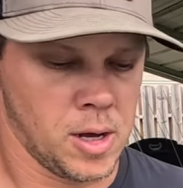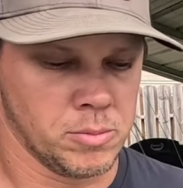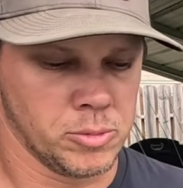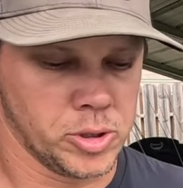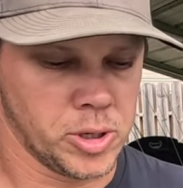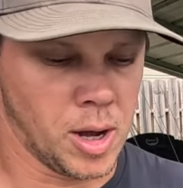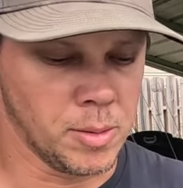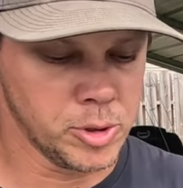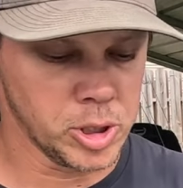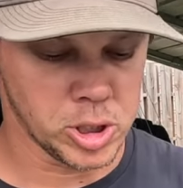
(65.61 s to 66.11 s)

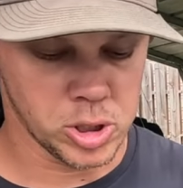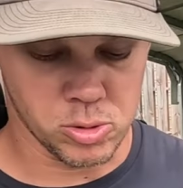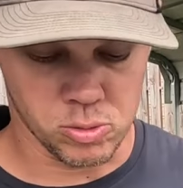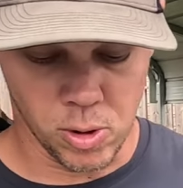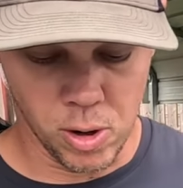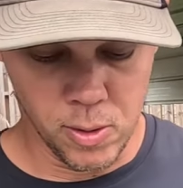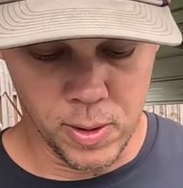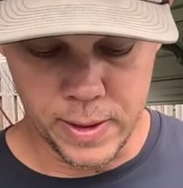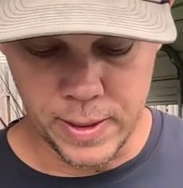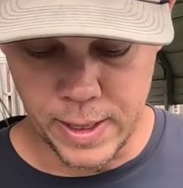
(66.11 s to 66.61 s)
So I'm just
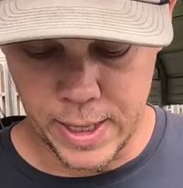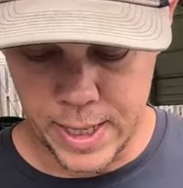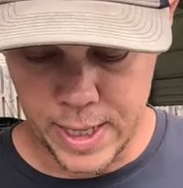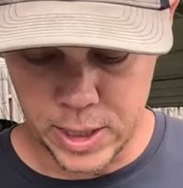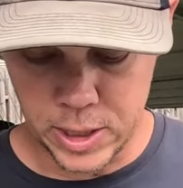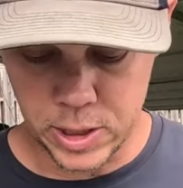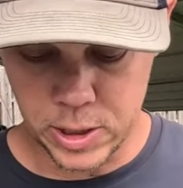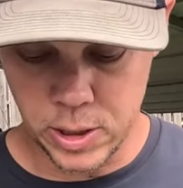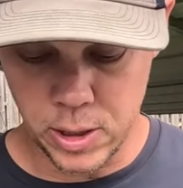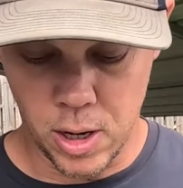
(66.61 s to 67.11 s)
throwing
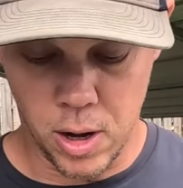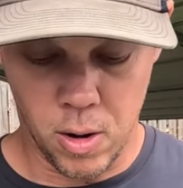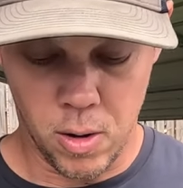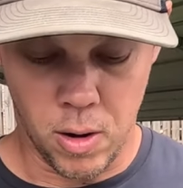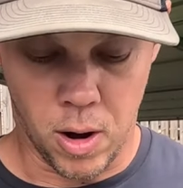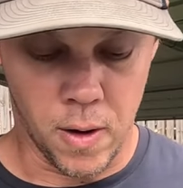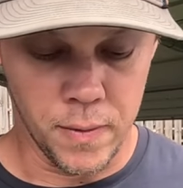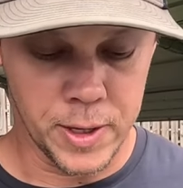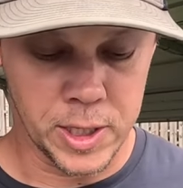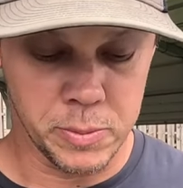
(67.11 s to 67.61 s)
this, you know,
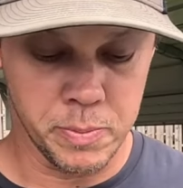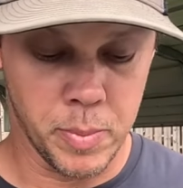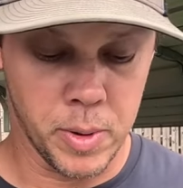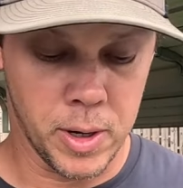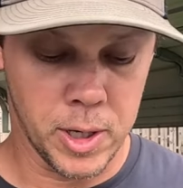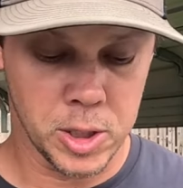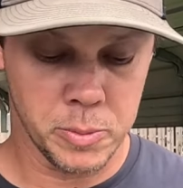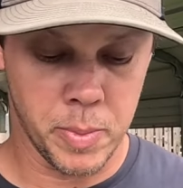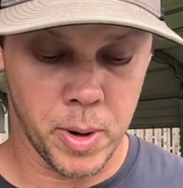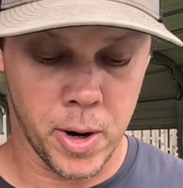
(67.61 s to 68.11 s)
on this
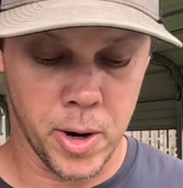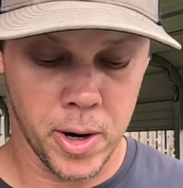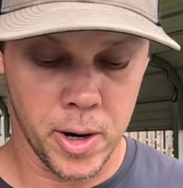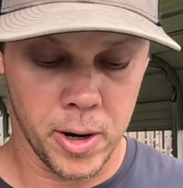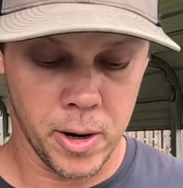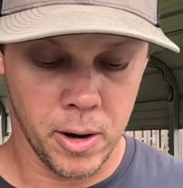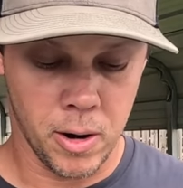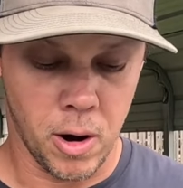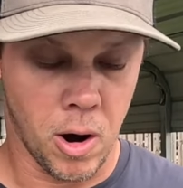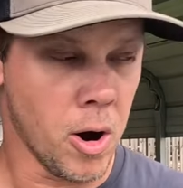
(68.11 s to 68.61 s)
Buzz
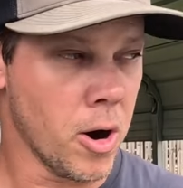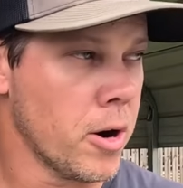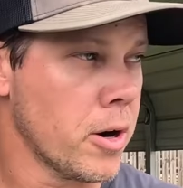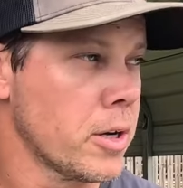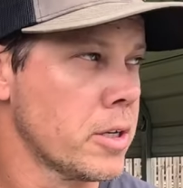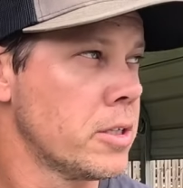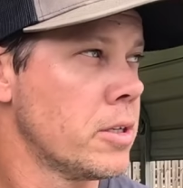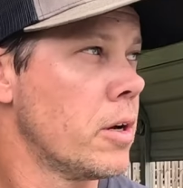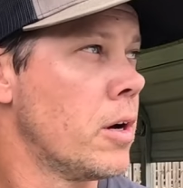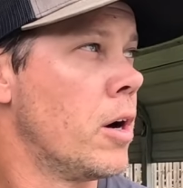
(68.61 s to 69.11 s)
Burner Arc